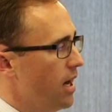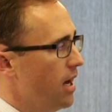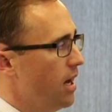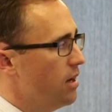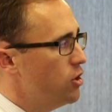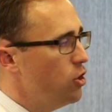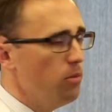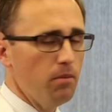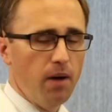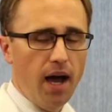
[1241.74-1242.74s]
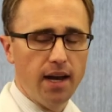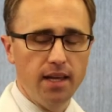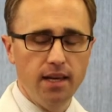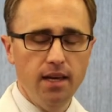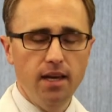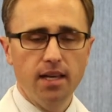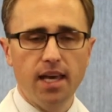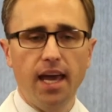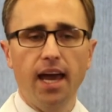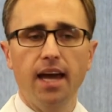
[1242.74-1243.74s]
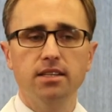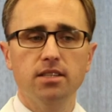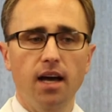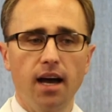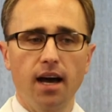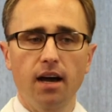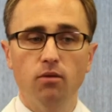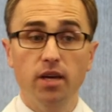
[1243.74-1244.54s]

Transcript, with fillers: uh, human body can't uh,